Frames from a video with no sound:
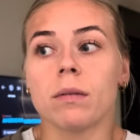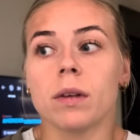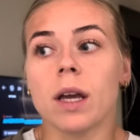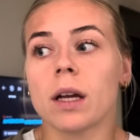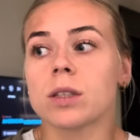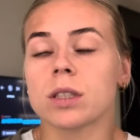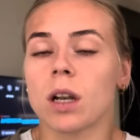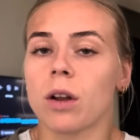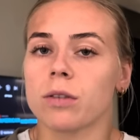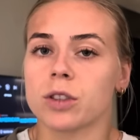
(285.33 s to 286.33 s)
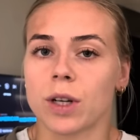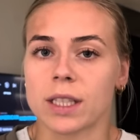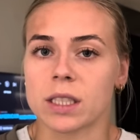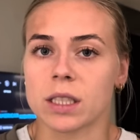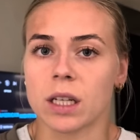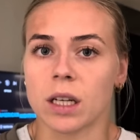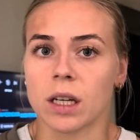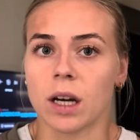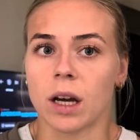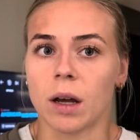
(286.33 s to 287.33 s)
just a lot of stress,
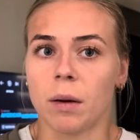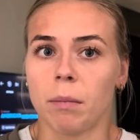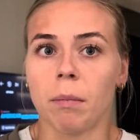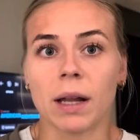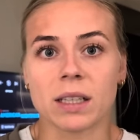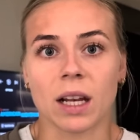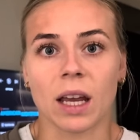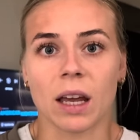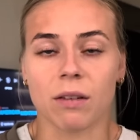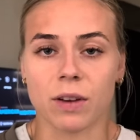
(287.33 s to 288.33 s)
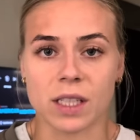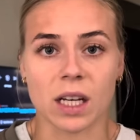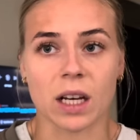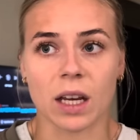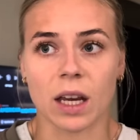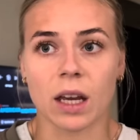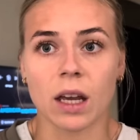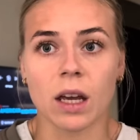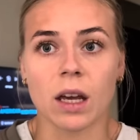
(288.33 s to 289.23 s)
mentally and physically.